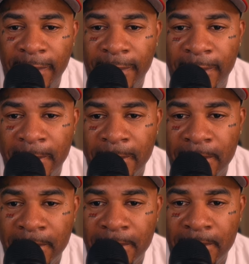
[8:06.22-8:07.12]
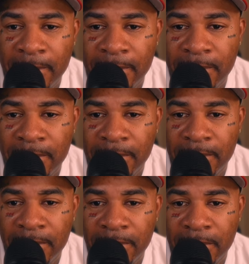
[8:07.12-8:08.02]

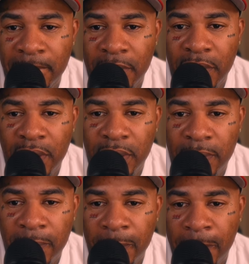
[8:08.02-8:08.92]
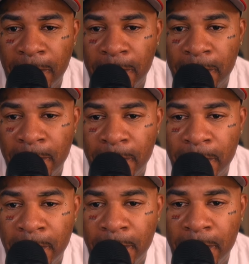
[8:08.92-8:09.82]

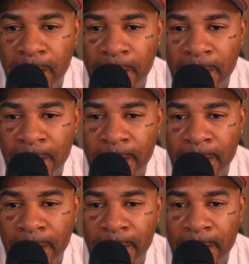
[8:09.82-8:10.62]
Nothing is said.